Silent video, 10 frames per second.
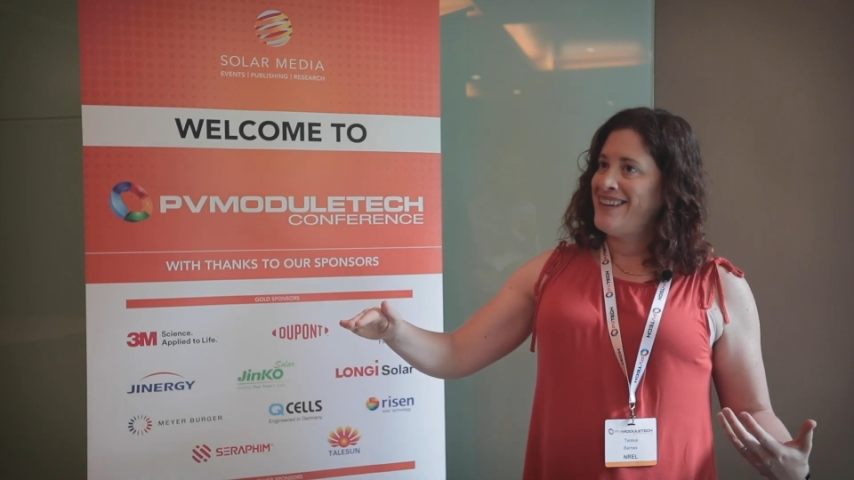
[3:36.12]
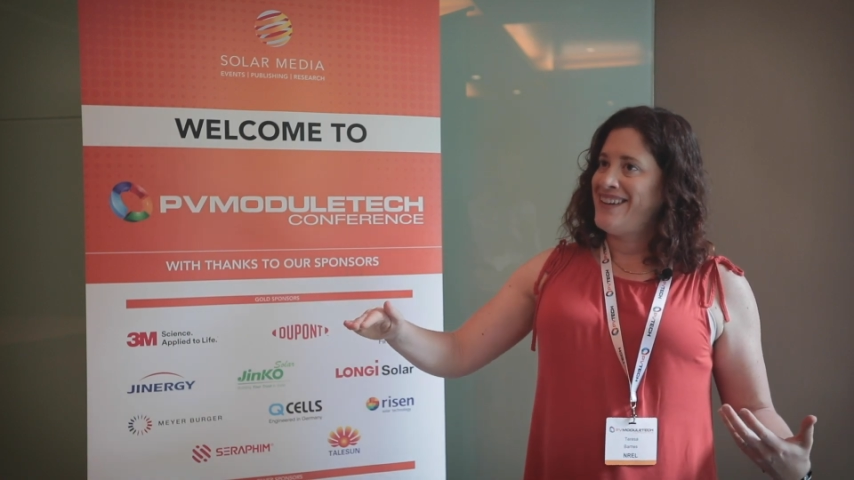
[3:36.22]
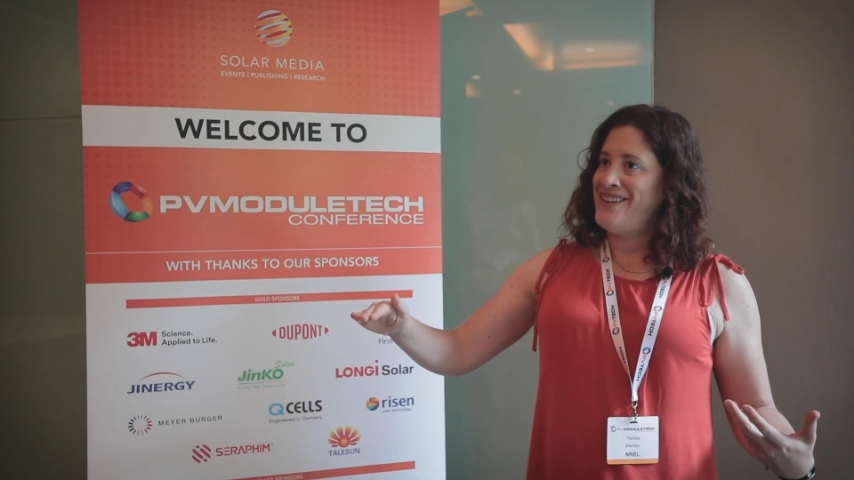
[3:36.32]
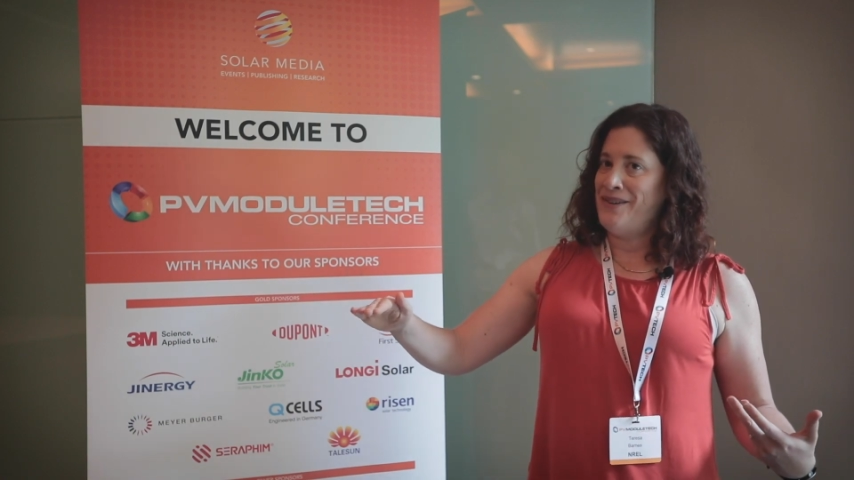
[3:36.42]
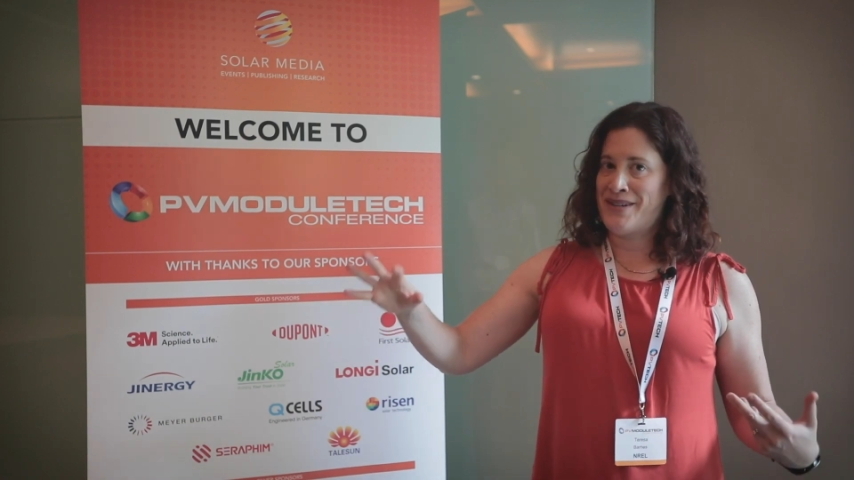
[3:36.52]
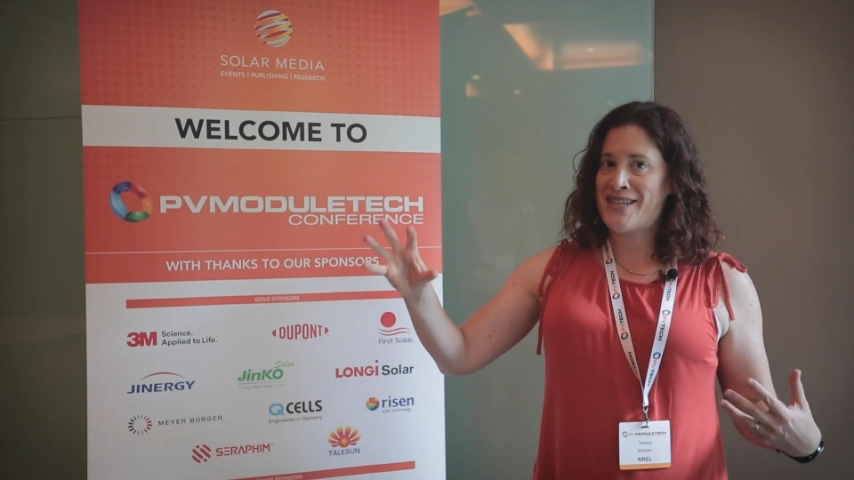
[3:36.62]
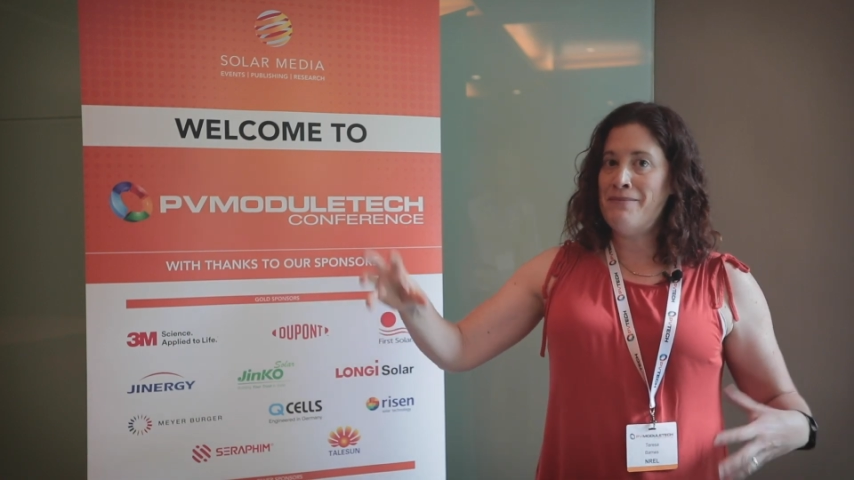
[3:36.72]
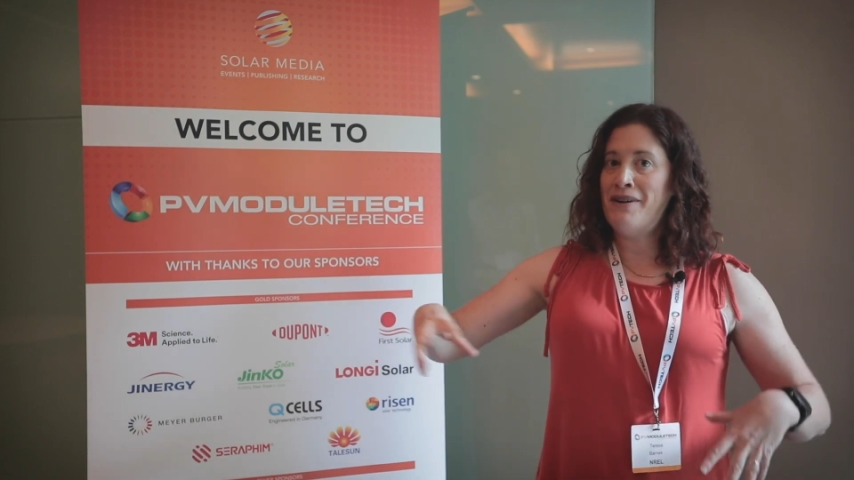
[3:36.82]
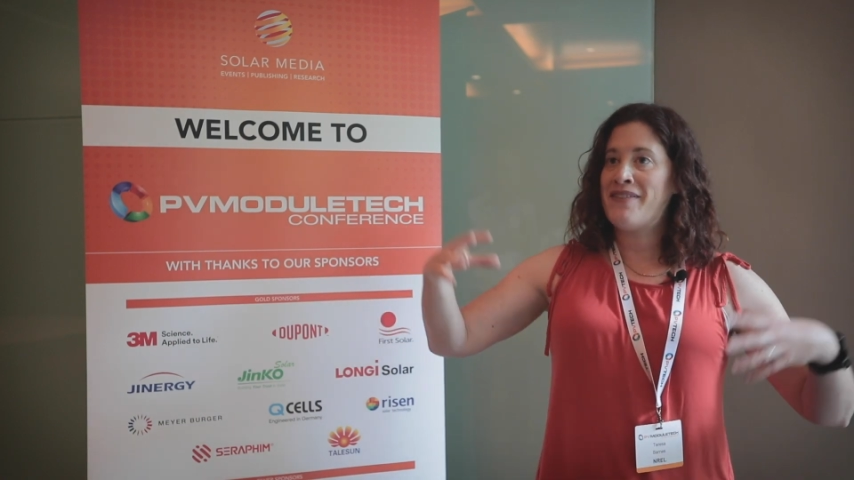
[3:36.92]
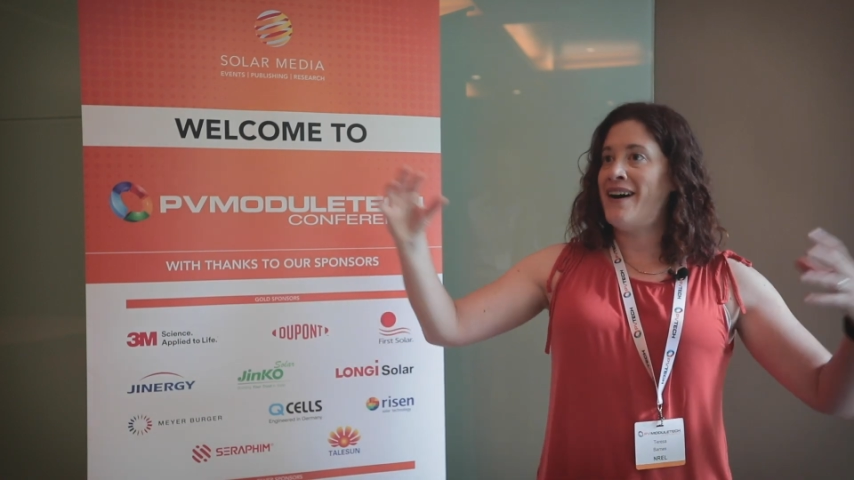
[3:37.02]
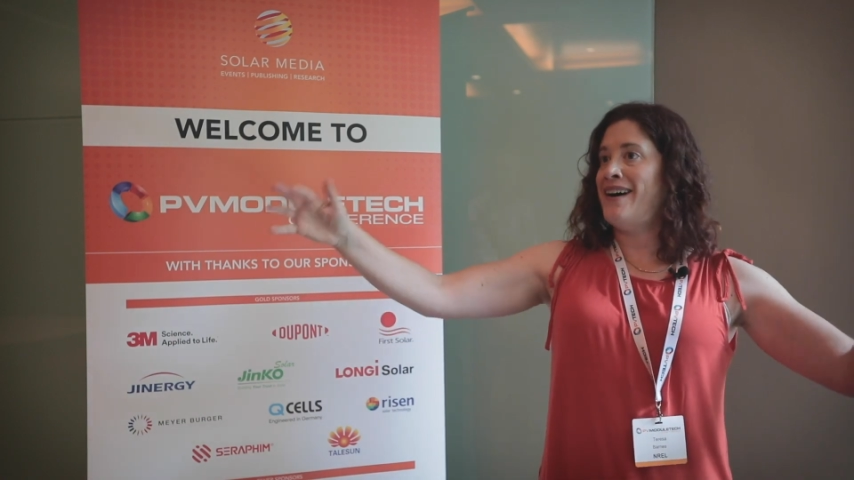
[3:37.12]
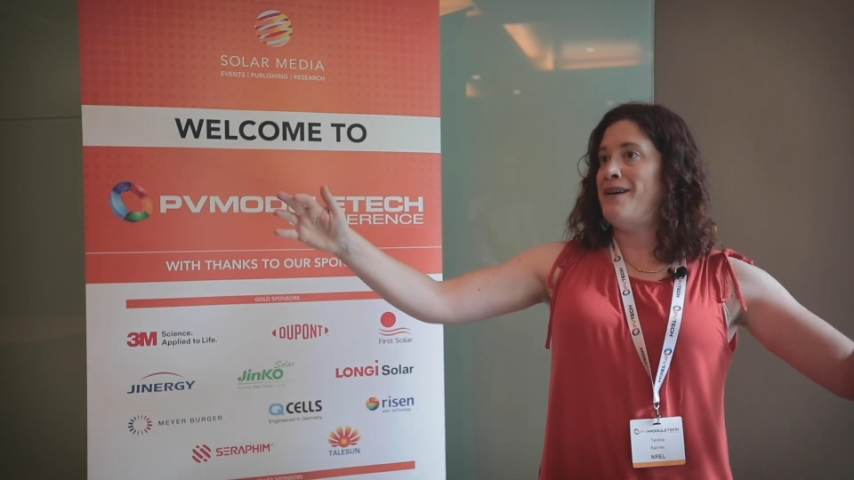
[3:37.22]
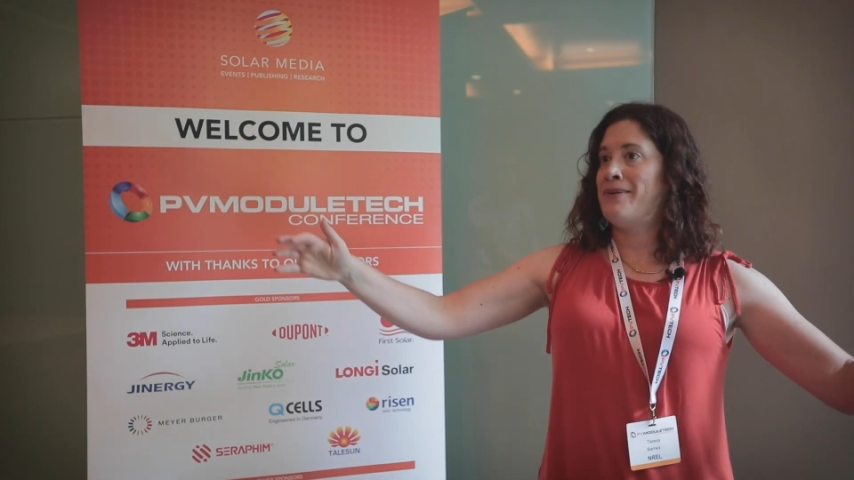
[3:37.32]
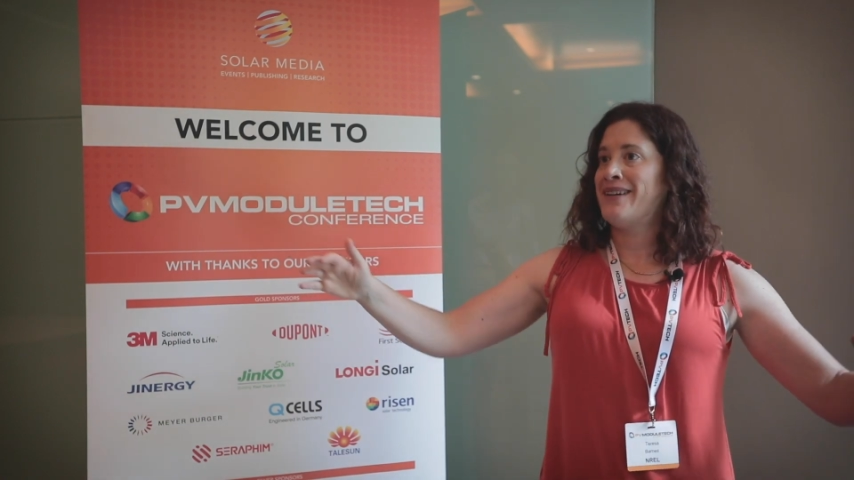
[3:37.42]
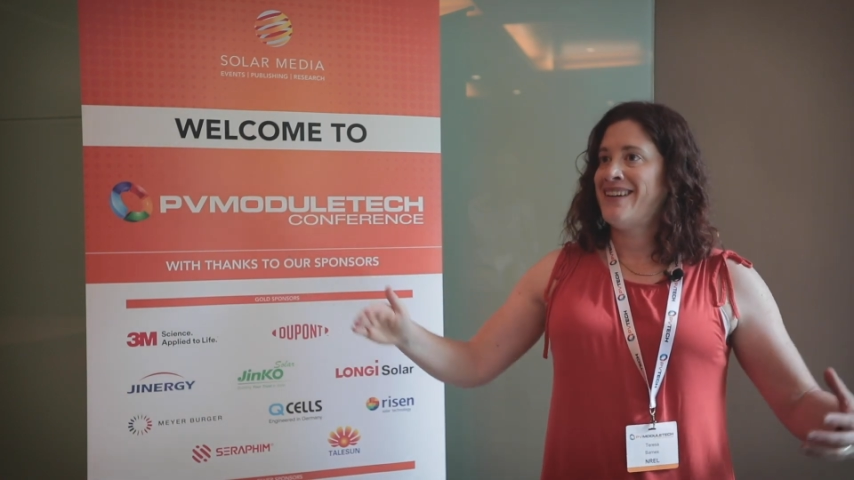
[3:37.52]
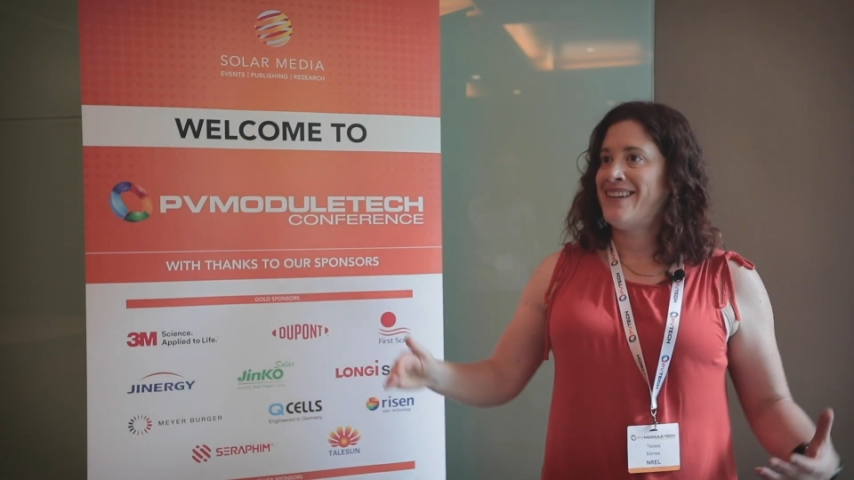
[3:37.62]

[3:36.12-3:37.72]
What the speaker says: you know, some of the hype